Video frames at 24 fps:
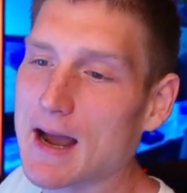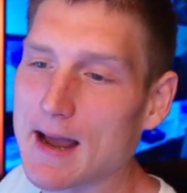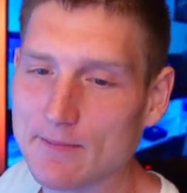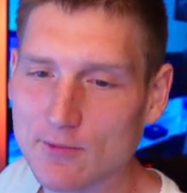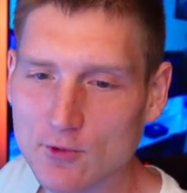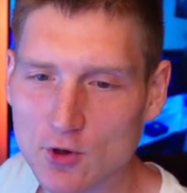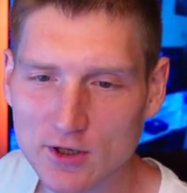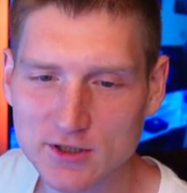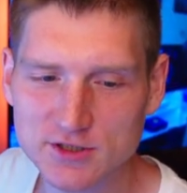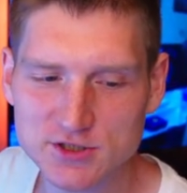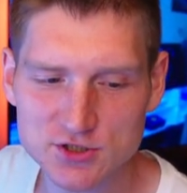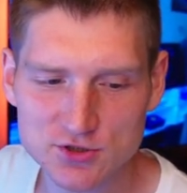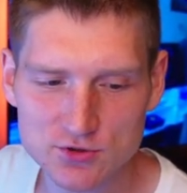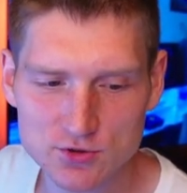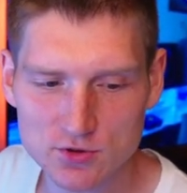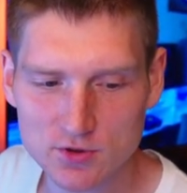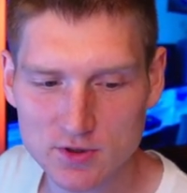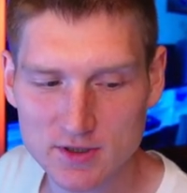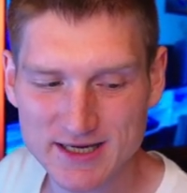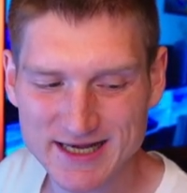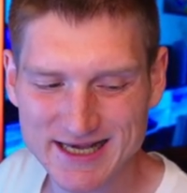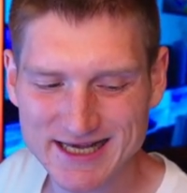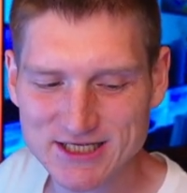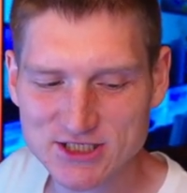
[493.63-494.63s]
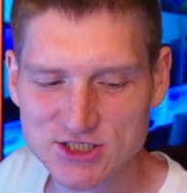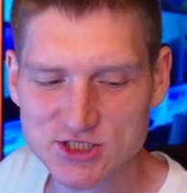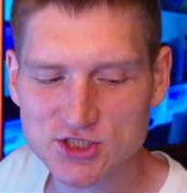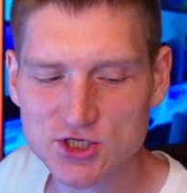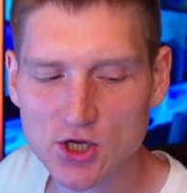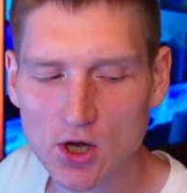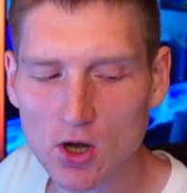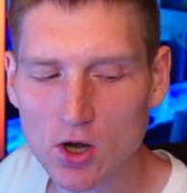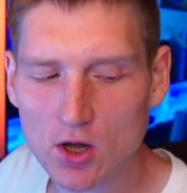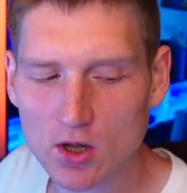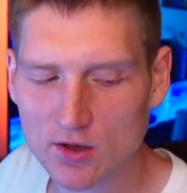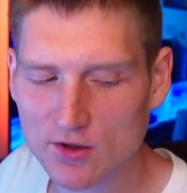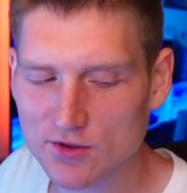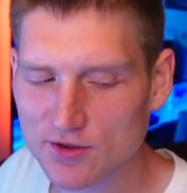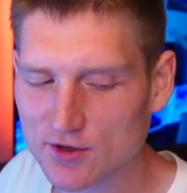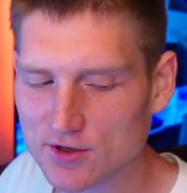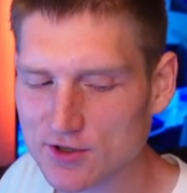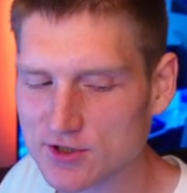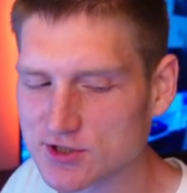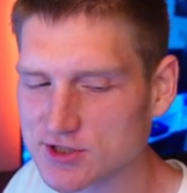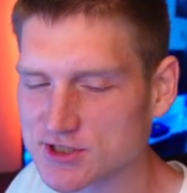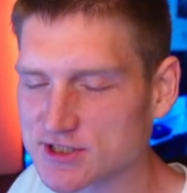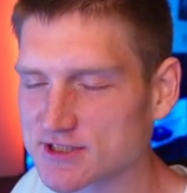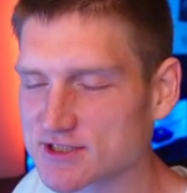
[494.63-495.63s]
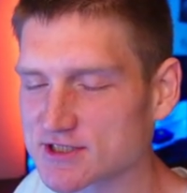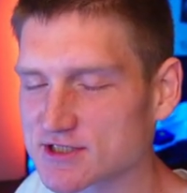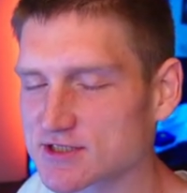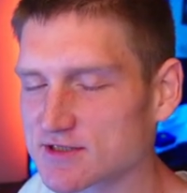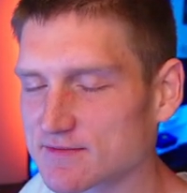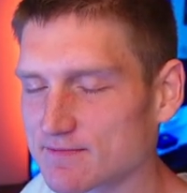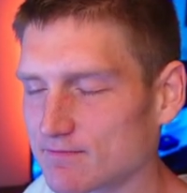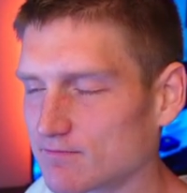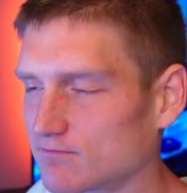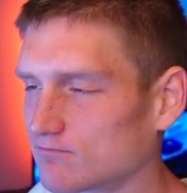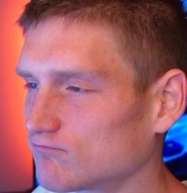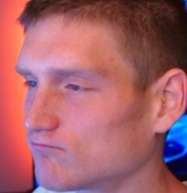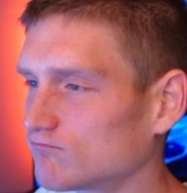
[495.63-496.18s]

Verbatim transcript: I'm going to install those.